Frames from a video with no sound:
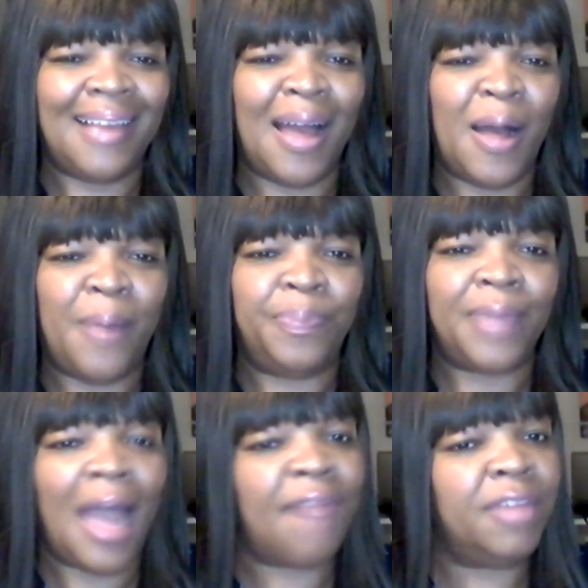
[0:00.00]

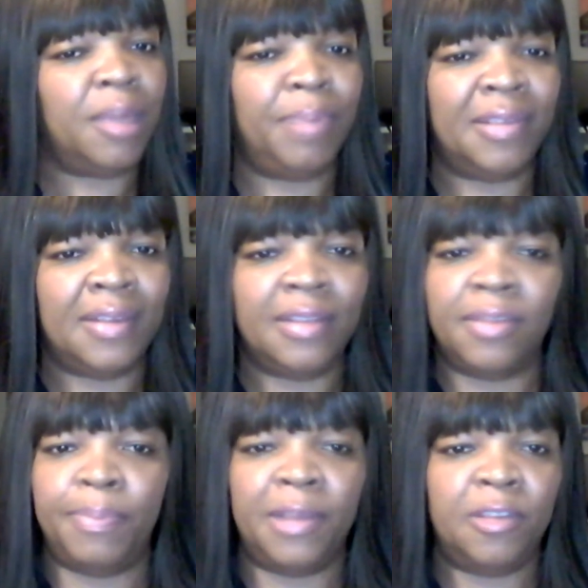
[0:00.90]
Having a business
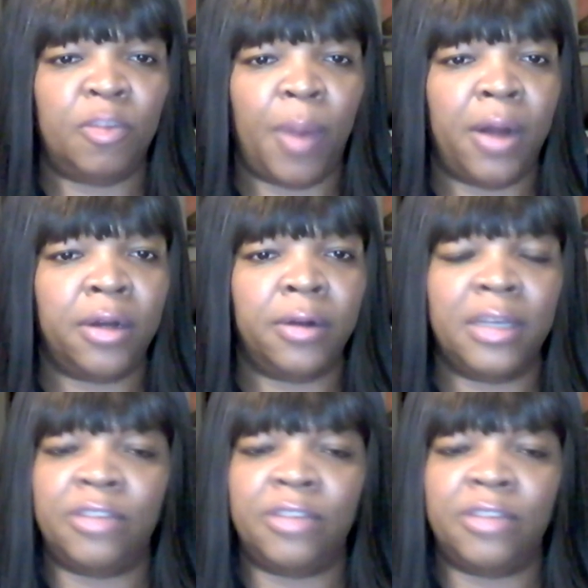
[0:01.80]
and business partner